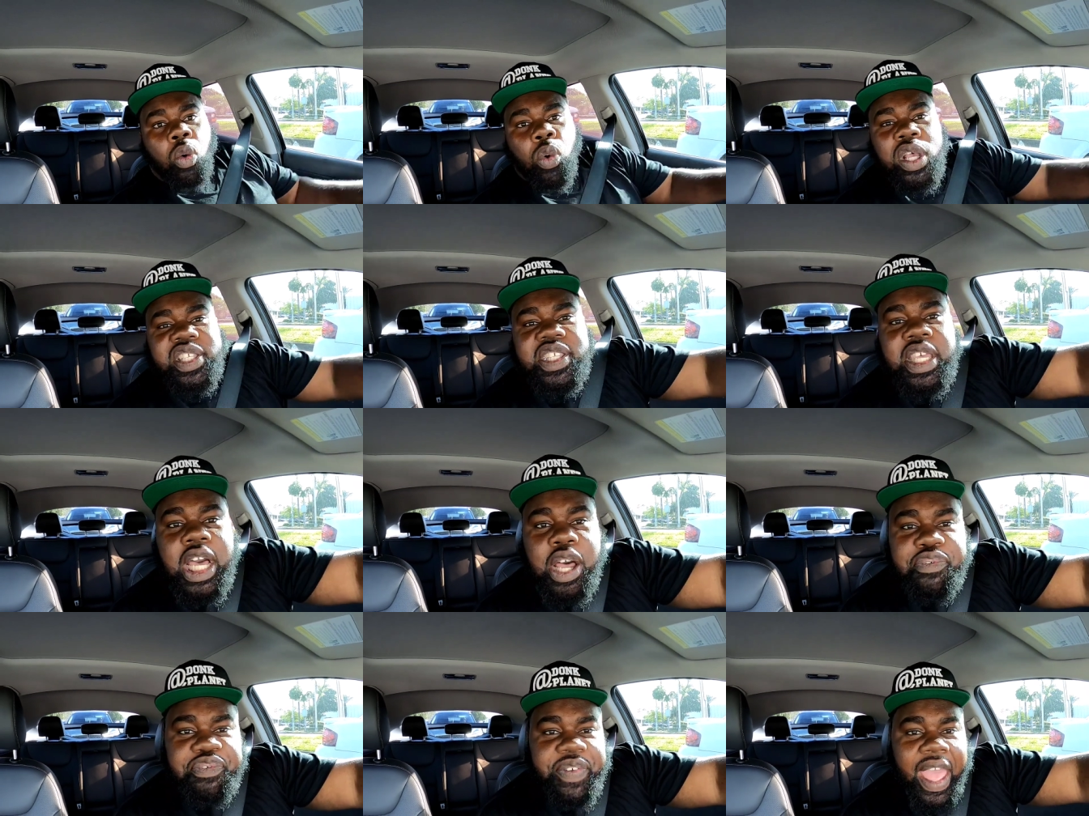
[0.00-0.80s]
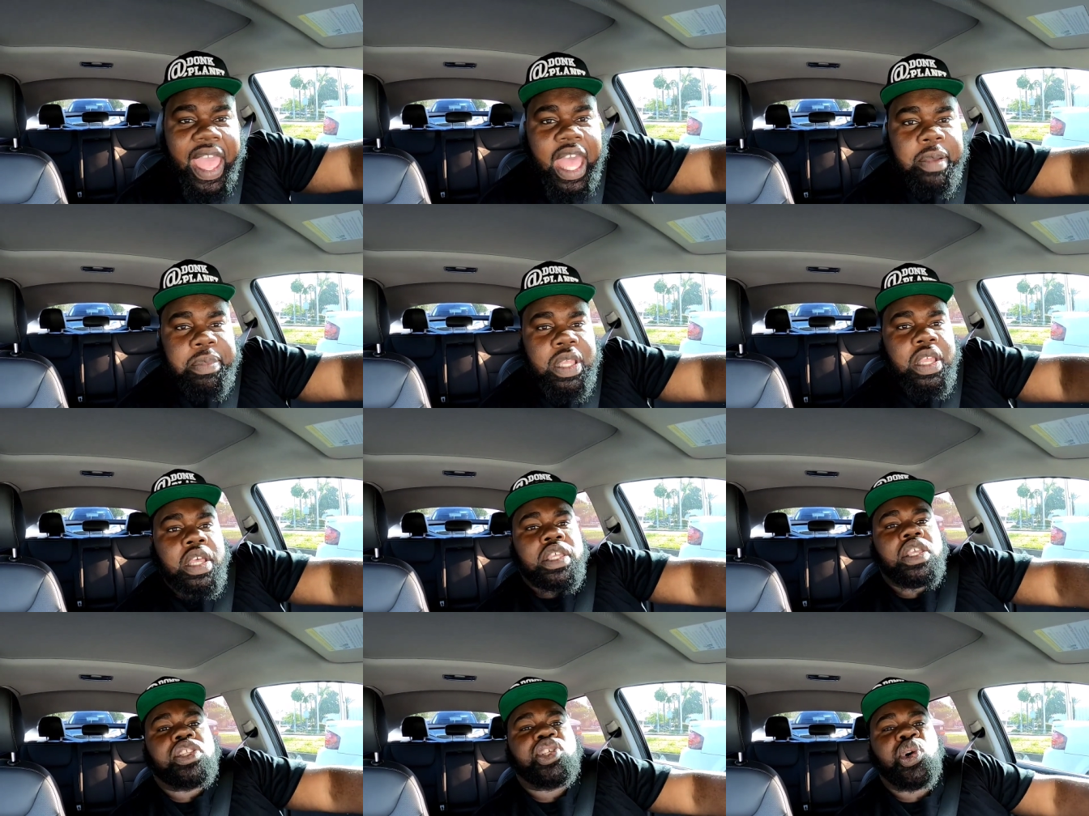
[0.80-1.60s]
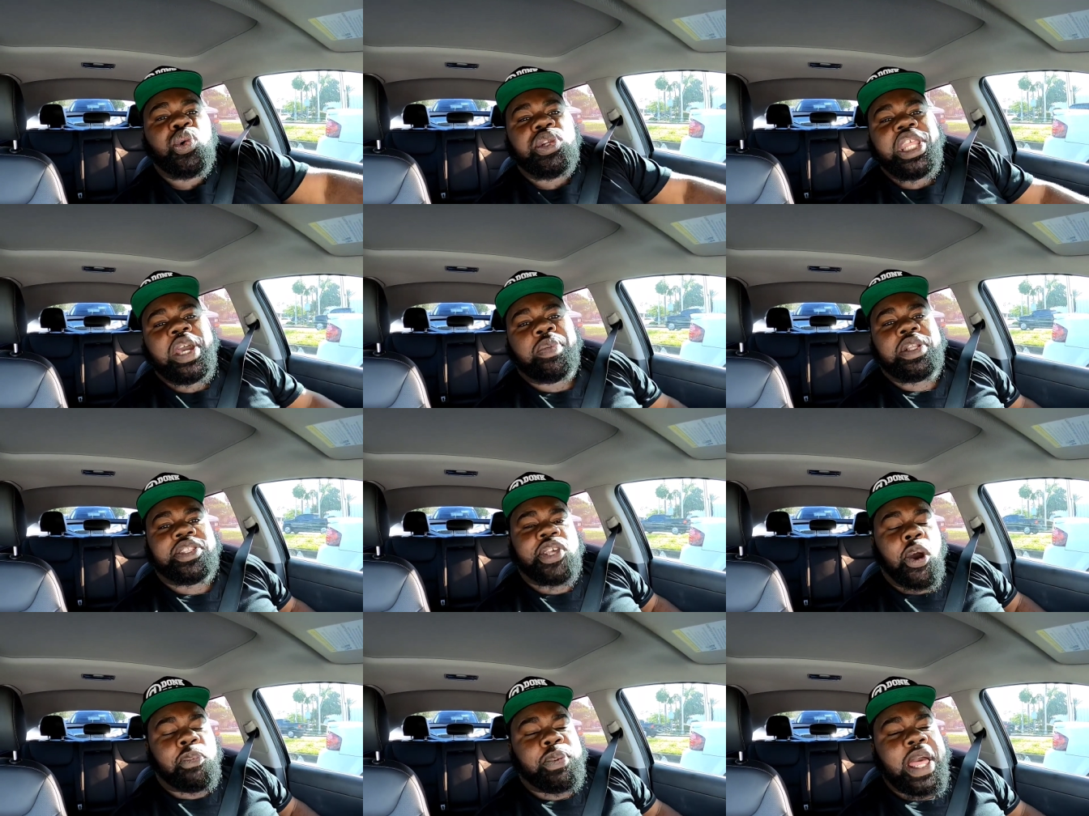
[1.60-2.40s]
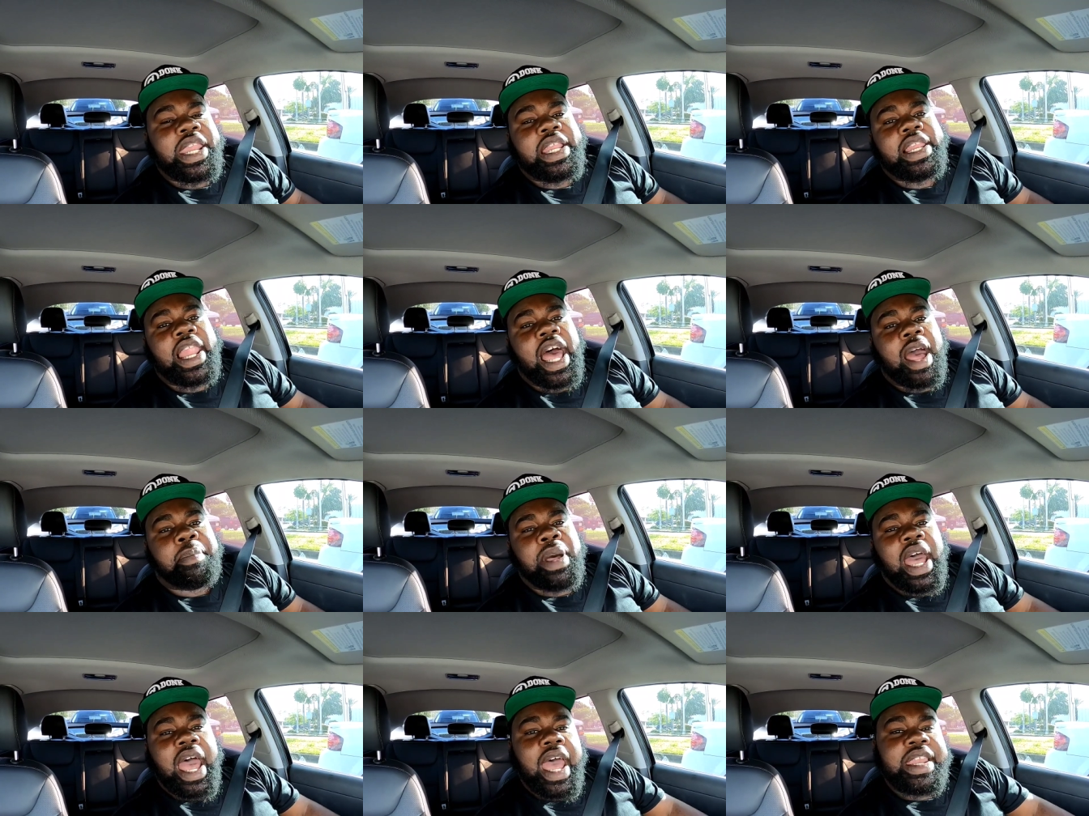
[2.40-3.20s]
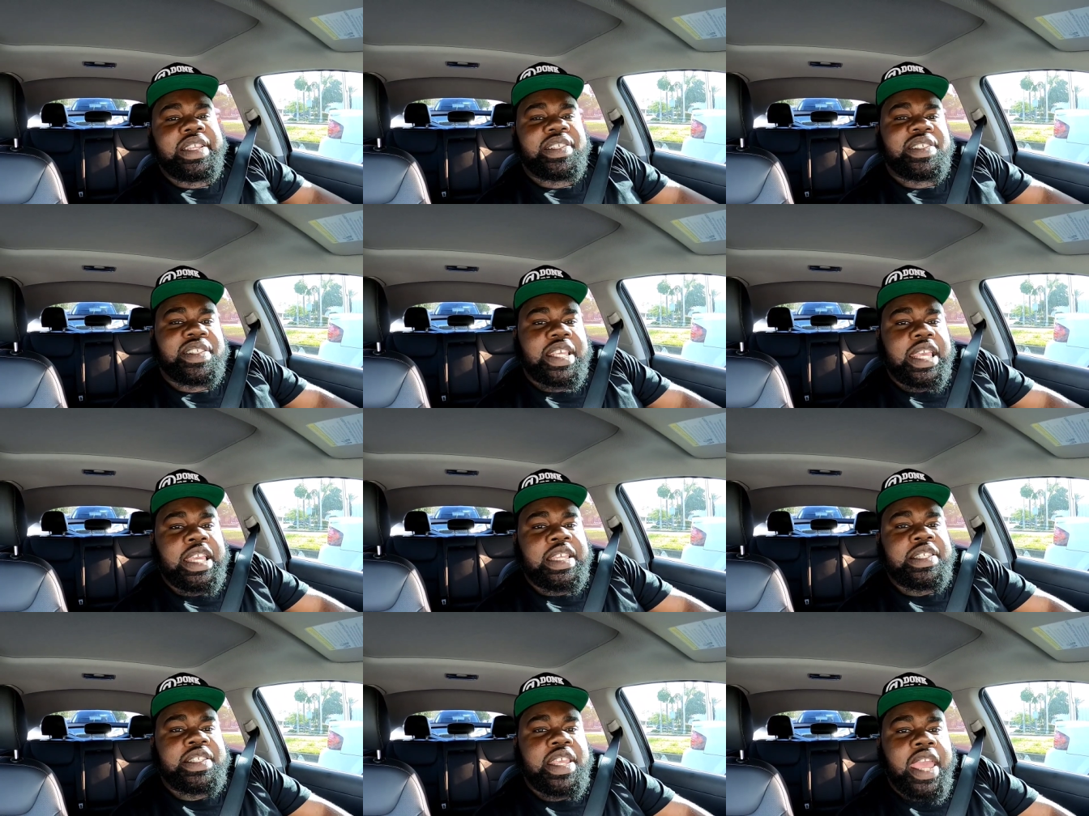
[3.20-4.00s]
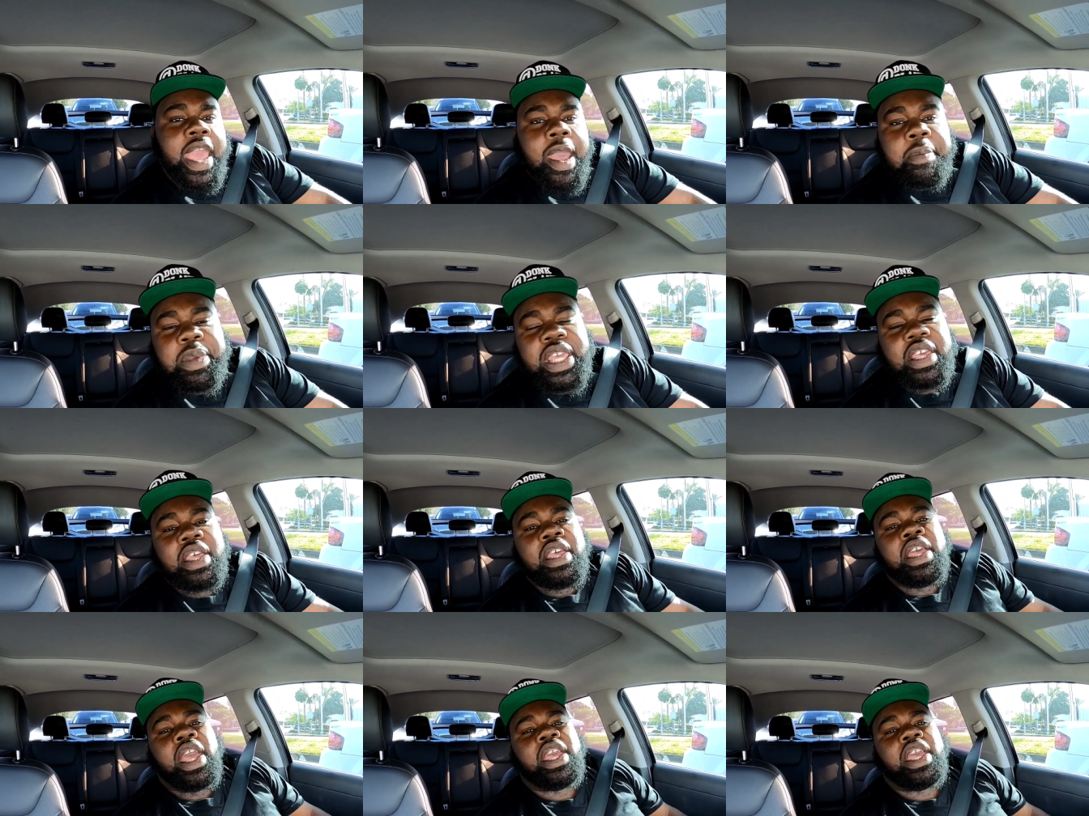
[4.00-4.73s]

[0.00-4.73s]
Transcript: What's good, fam? You tuned in with Donk Planet Live Behind the Scenes, you hear me?